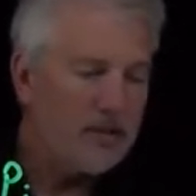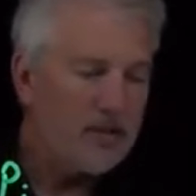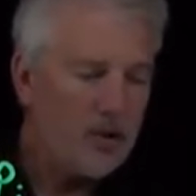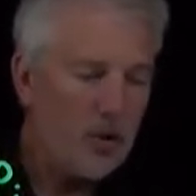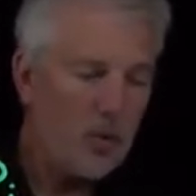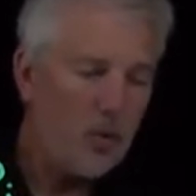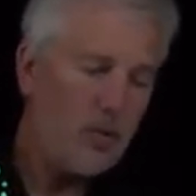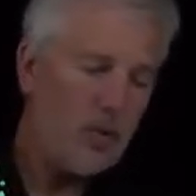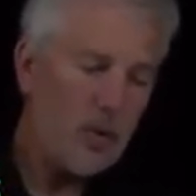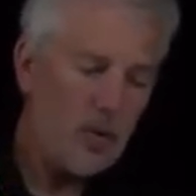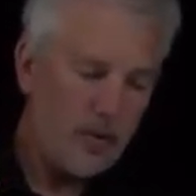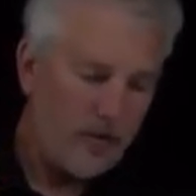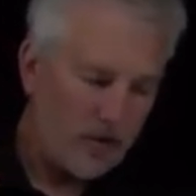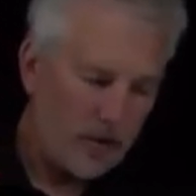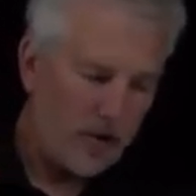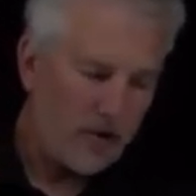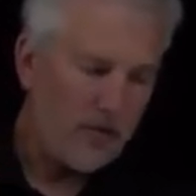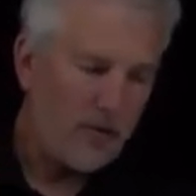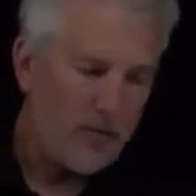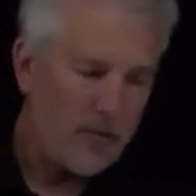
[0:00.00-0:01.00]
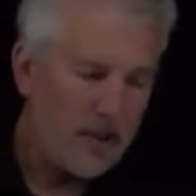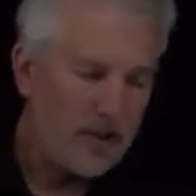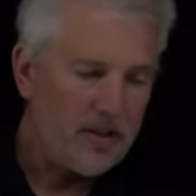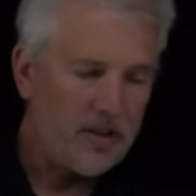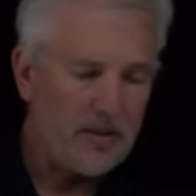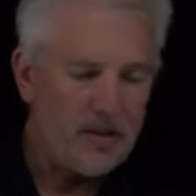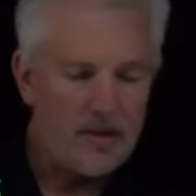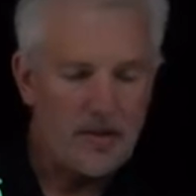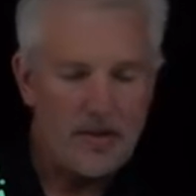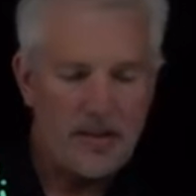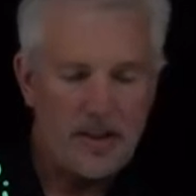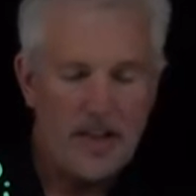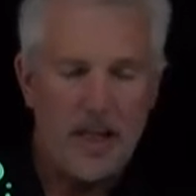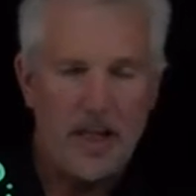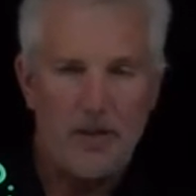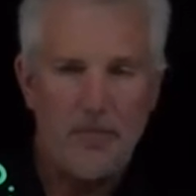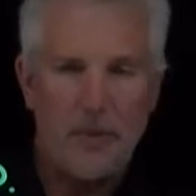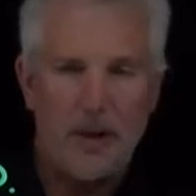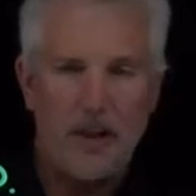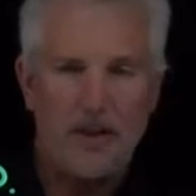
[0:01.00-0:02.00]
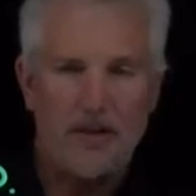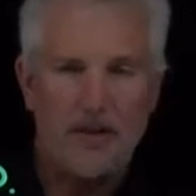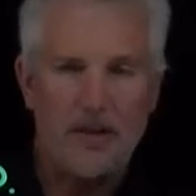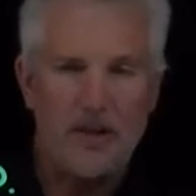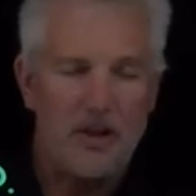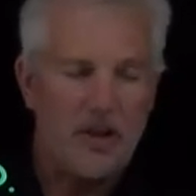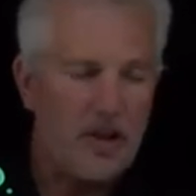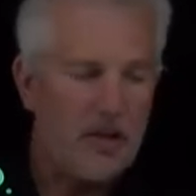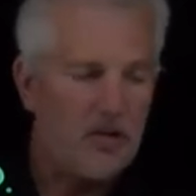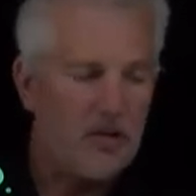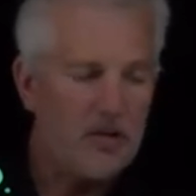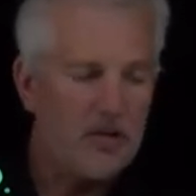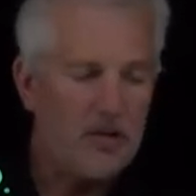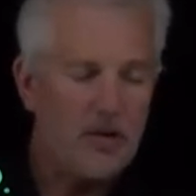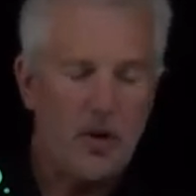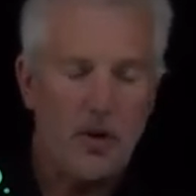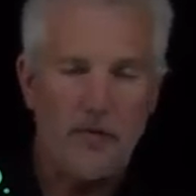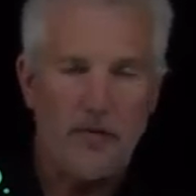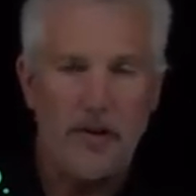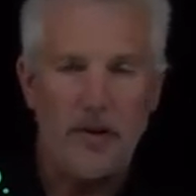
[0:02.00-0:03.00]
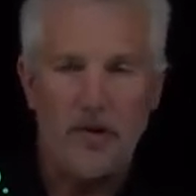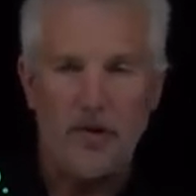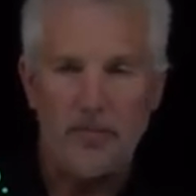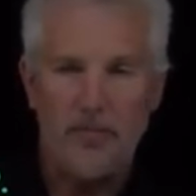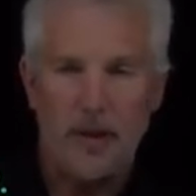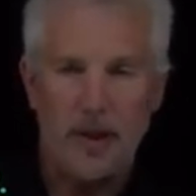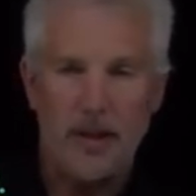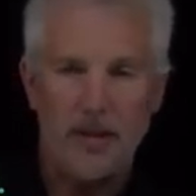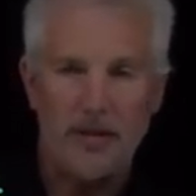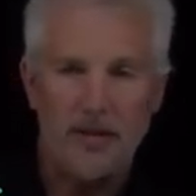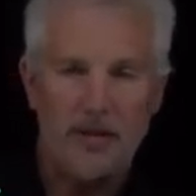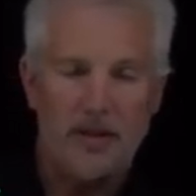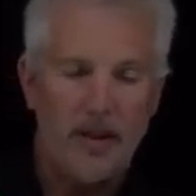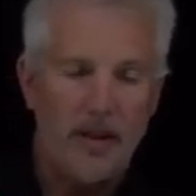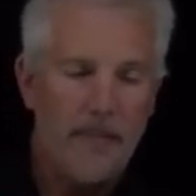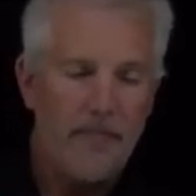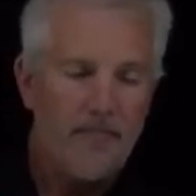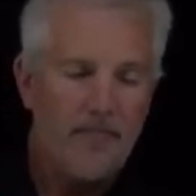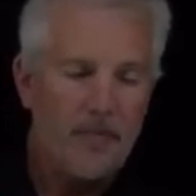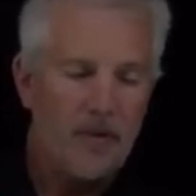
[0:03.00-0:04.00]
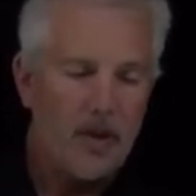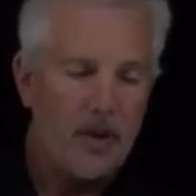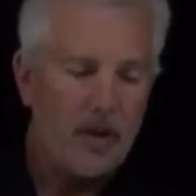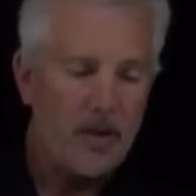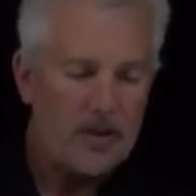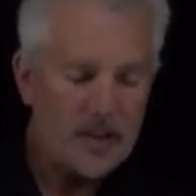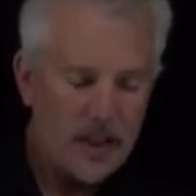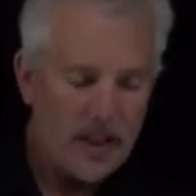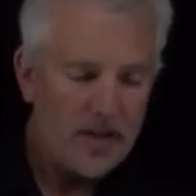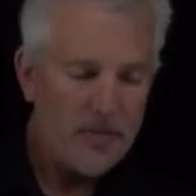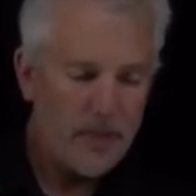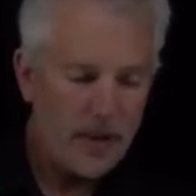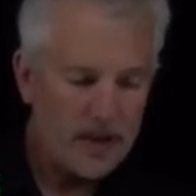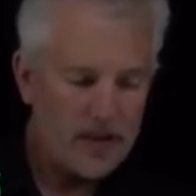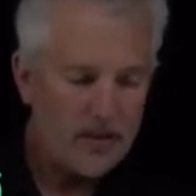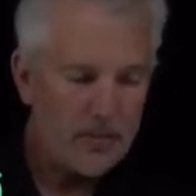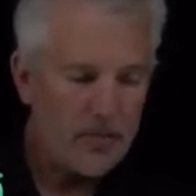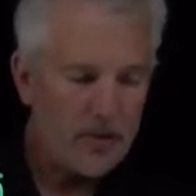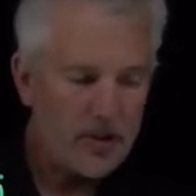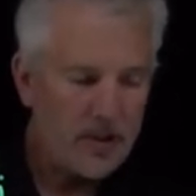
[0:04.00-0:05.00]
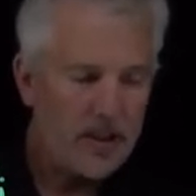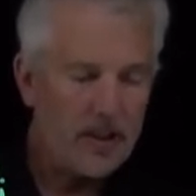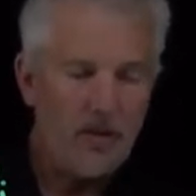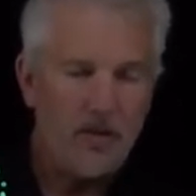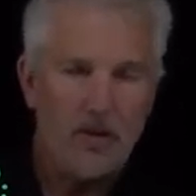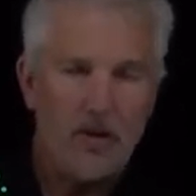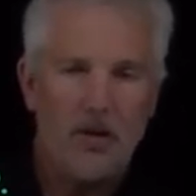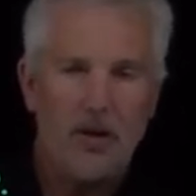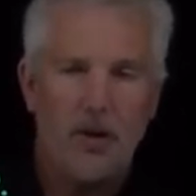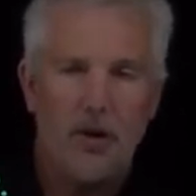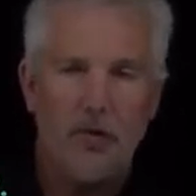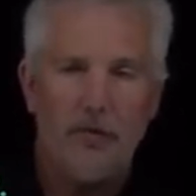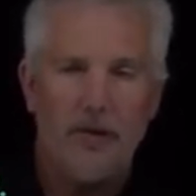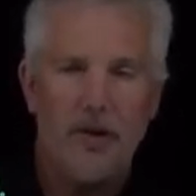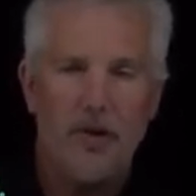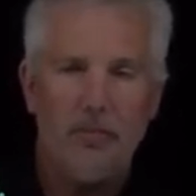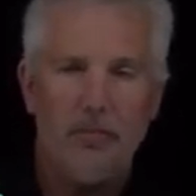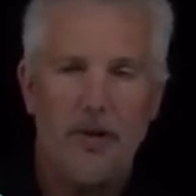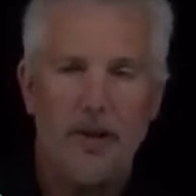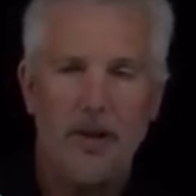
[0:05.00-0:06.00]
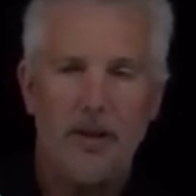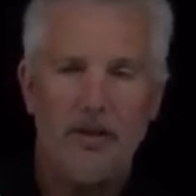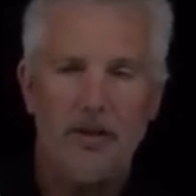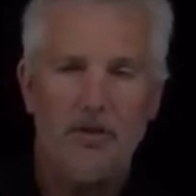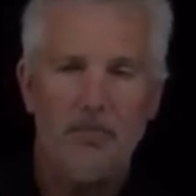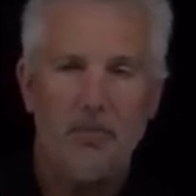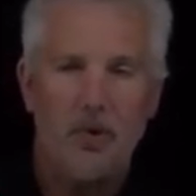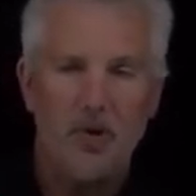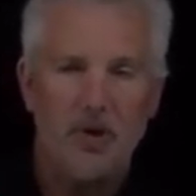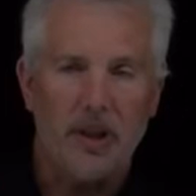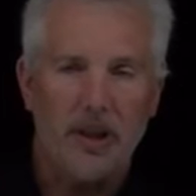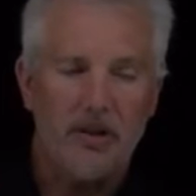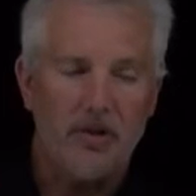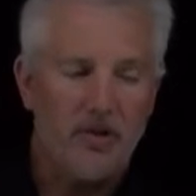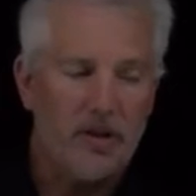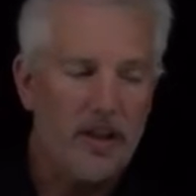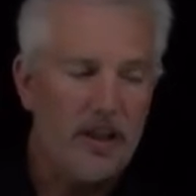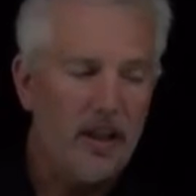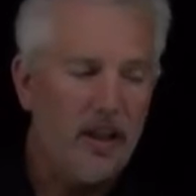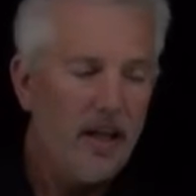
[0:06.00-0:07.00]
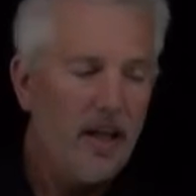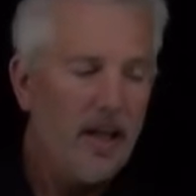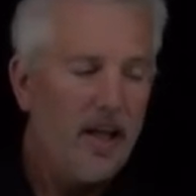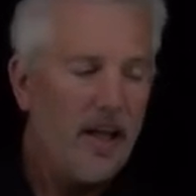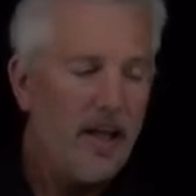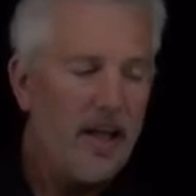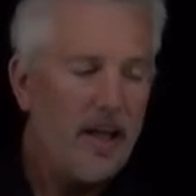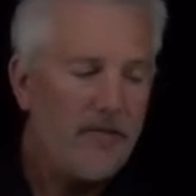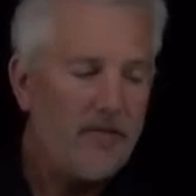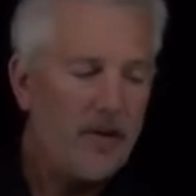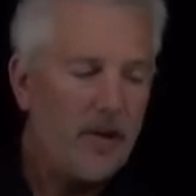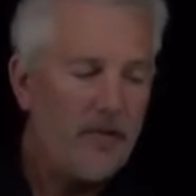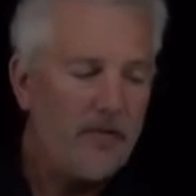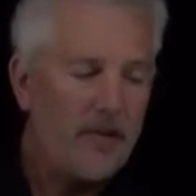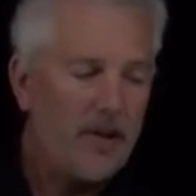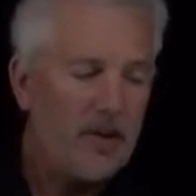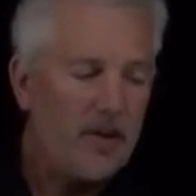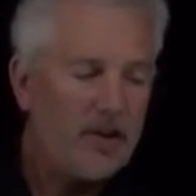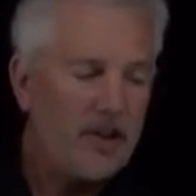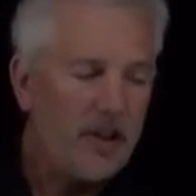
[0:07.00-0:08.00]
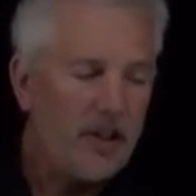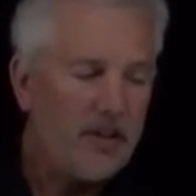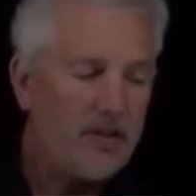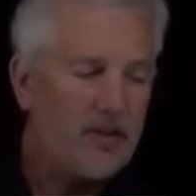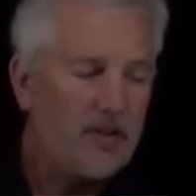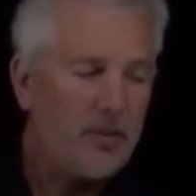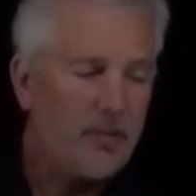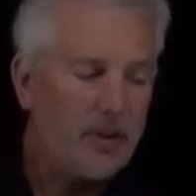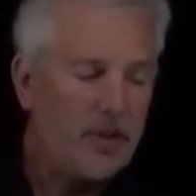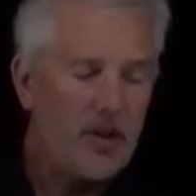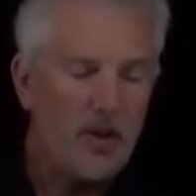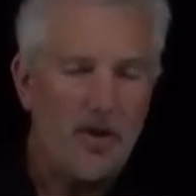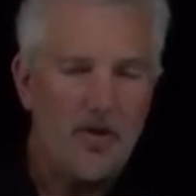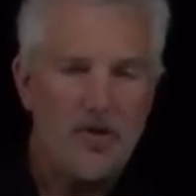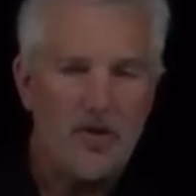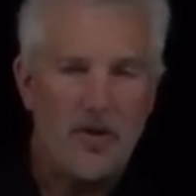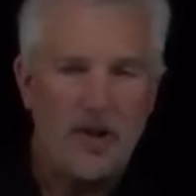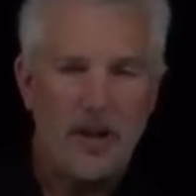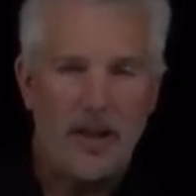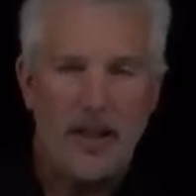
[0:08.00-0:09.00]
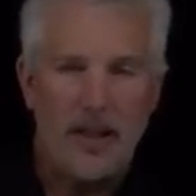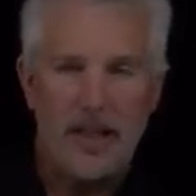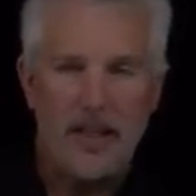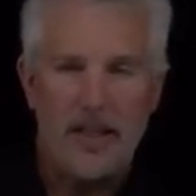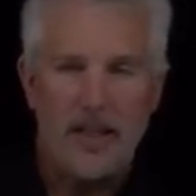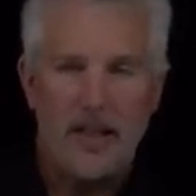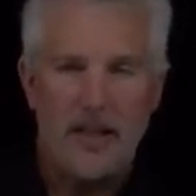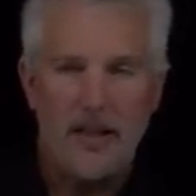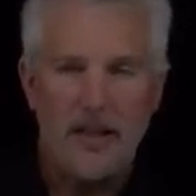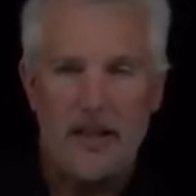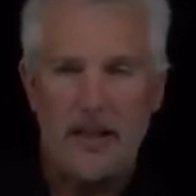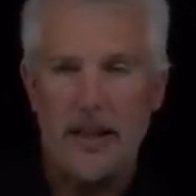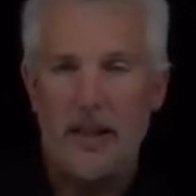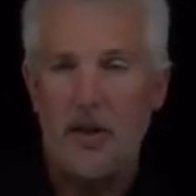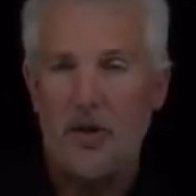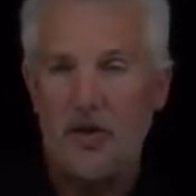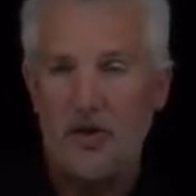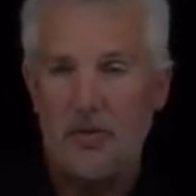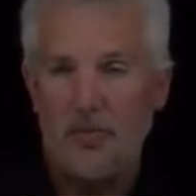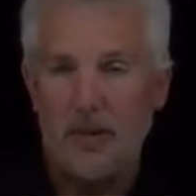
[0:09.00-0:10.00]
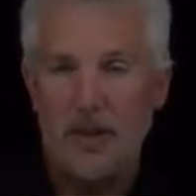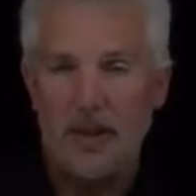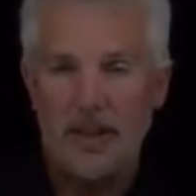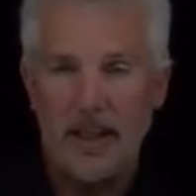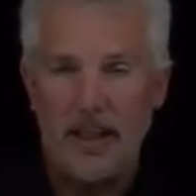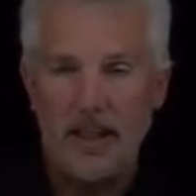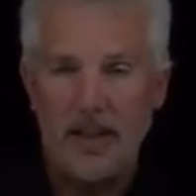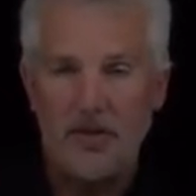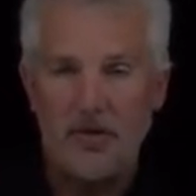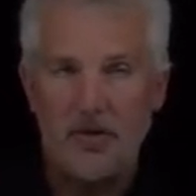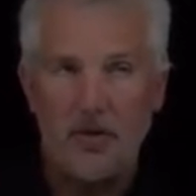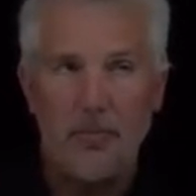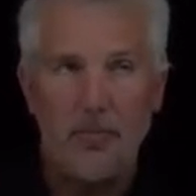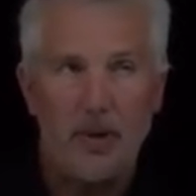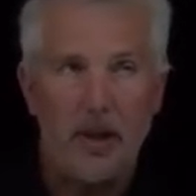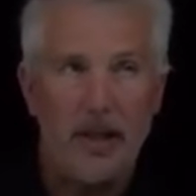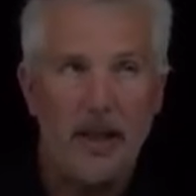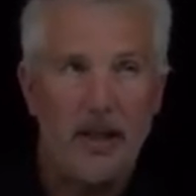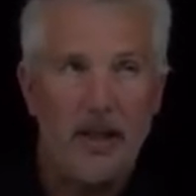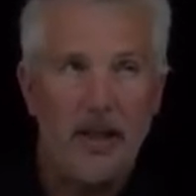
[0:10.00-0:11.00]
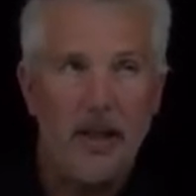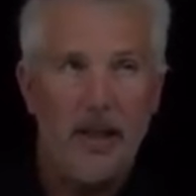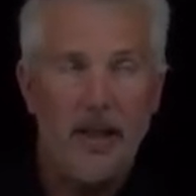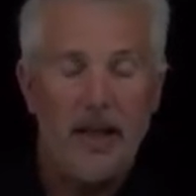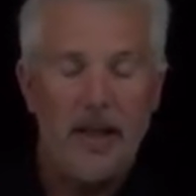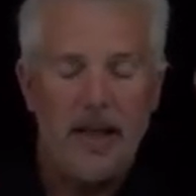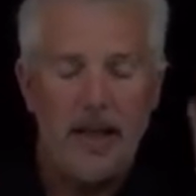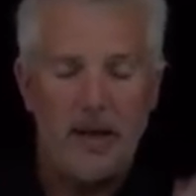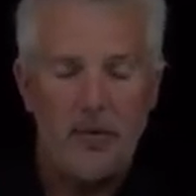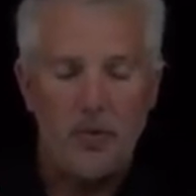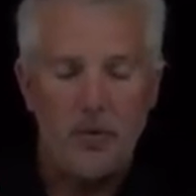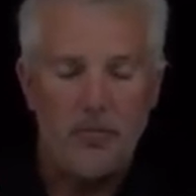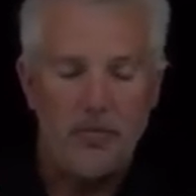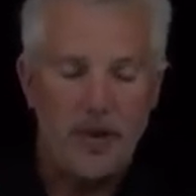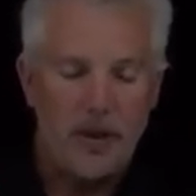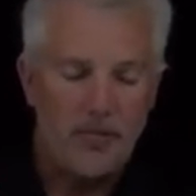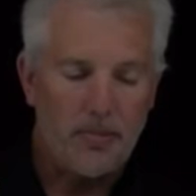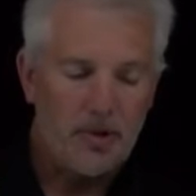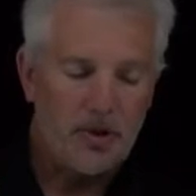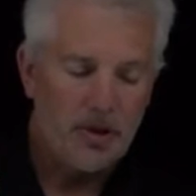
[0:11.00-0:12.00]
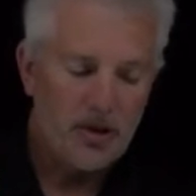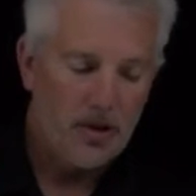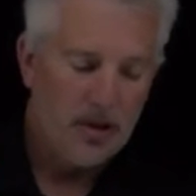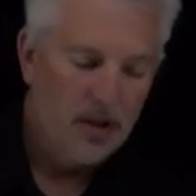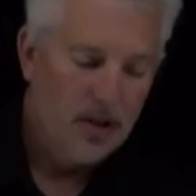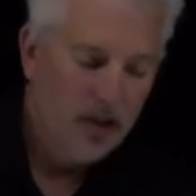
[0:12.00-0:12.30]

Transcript: So what we've learned from this is CH bonds in general, covalent bonds, uh, CH bonds in particular, covalent bonds more generally, have enough energy so much larger than KT that they don't spontaneously break at room temperature.